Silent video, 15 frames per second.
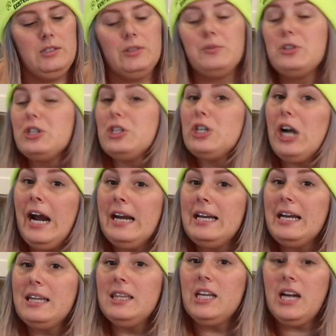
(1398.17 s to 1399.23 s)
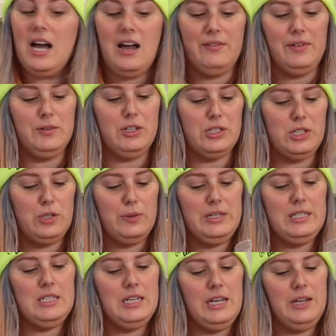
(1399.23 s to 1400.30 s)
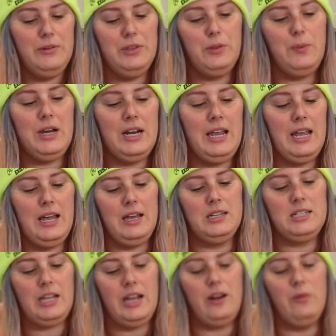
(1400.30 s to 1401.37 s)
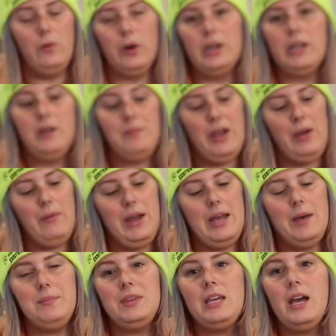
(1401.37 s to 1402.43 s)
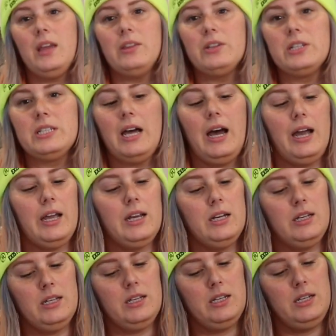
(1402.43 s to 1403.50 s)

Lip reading: So I'm just trying to get that off. I'm just twisting with one hand, kind of working my way up the other side.